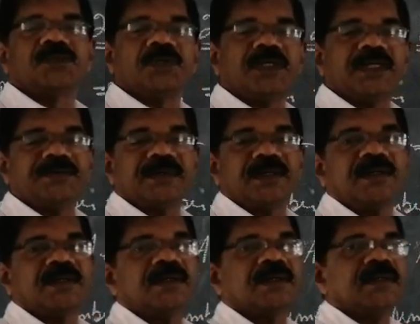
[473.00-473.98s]

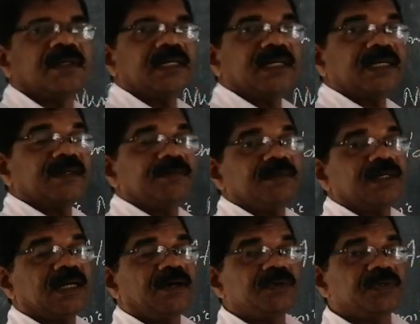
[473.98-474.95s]
21. Here we
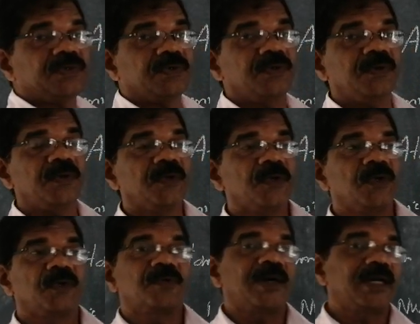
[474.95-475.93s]
have to,
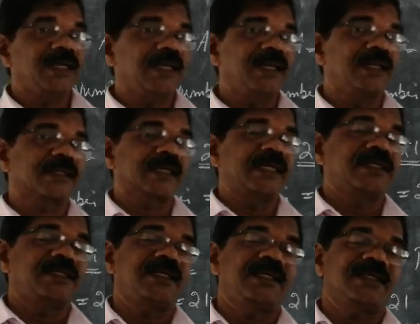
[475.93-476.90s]
while
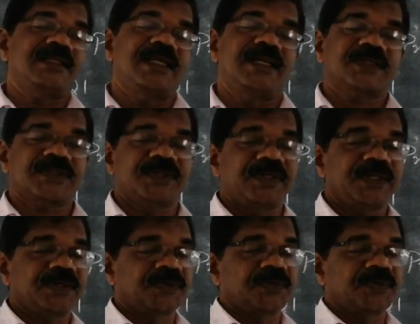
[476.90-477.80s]
writing the electron